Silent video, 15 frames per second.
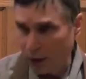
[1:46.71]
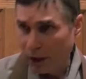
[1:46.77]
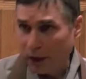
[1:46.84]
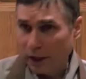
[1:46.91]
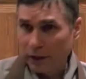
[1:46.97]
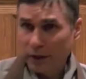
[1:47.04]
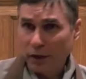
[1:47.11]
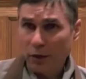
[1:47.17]

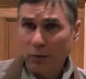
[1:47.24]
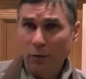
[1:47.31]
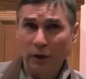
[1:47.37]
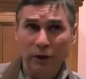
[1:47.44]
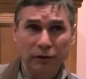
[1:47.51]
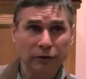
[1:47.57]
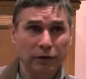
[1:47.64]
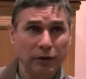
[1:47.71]
And there
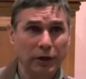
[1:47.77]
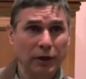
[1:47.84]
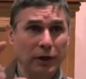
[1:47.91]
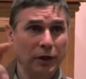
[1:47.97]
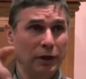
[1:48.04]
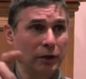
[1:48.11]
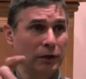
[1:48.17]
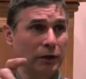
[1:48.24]
was
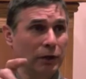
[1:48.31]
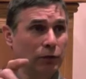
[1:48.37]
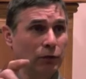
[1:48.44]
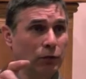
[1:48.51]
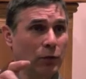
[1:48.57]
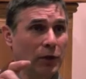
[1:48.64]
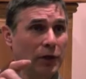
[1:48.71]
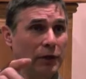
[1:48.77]
this
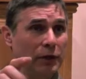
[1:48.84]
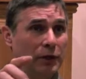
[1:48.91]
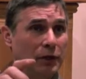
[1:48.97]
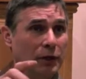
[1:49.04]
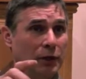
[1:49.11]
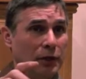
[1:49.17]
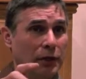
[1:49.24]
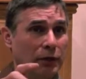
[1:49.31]
one
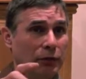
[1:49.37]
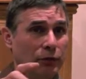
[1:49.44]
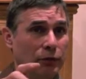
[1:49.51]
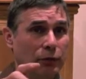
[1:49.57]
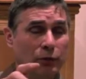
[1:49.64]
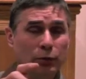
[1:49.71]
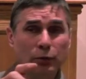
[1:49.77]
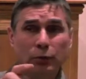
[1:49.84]

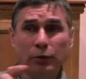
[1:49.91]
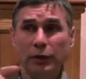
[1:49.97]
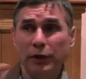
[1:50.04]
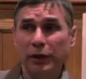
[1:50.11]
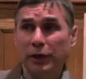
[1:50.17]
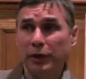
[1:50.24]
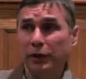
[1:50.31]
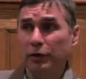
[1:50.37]
zoo
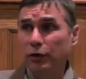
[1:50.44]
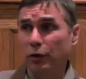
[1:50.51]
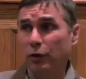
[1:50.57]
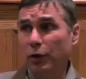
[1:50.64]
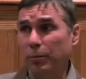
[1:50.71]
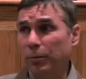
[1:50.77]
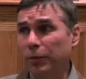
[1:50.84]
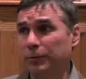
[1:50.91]
in
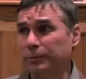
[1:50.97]
Europe.